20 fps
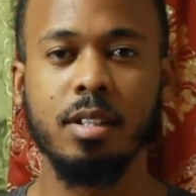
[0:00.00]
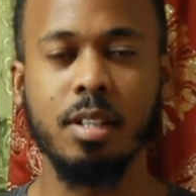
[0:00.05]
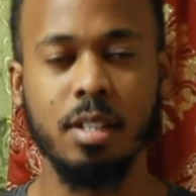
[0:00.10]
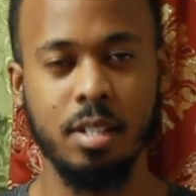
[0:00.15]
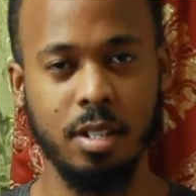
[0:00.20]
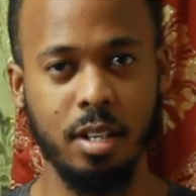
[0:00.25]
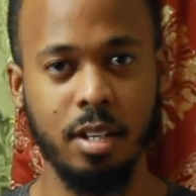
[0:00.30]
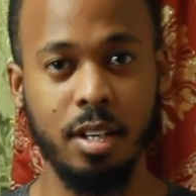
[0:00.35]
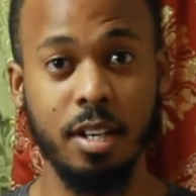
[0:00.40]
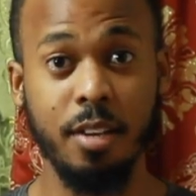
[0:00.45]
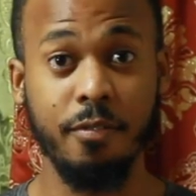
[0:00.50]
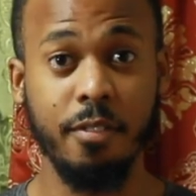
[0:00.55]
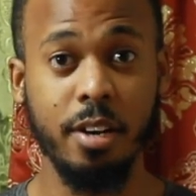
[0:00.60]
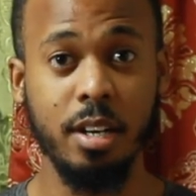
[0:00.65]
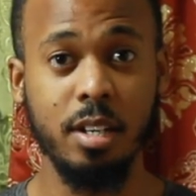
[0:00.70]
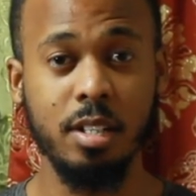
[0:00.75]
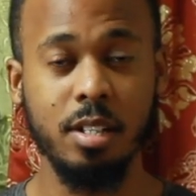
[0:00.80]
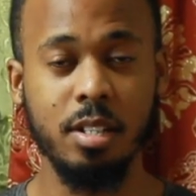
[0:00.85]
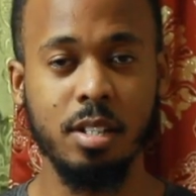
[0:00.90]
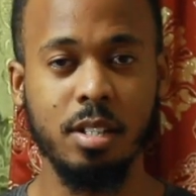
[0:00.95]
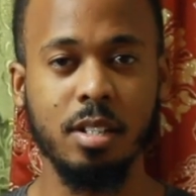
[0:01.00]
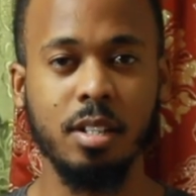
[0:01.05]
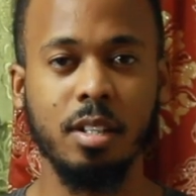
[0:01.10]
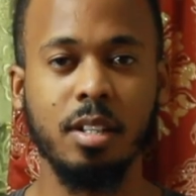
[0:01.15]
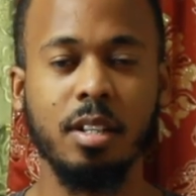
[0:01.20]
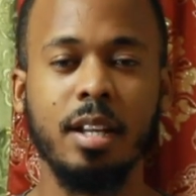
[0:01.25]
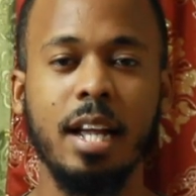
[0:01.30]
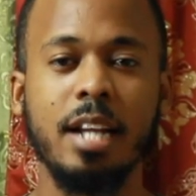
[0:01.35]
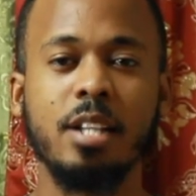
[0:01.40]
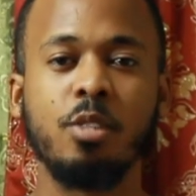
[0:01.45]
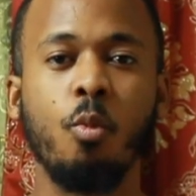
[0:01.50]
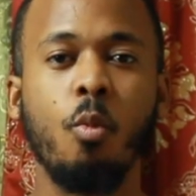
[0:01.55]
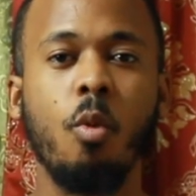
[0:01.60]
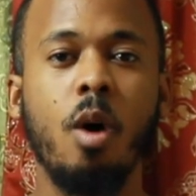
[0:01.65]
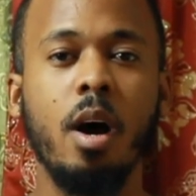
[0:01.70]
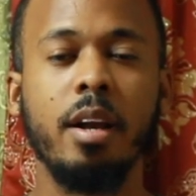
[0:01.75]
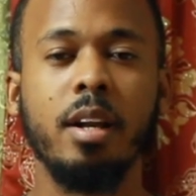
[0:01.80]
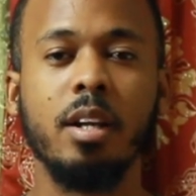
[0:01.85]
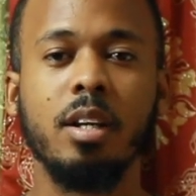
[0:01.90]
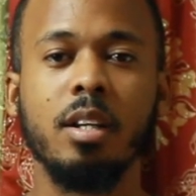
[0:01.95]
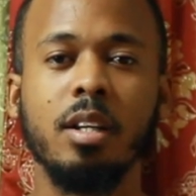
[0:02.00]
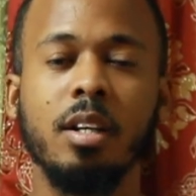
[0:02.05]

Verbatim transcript: See the difference? That's one.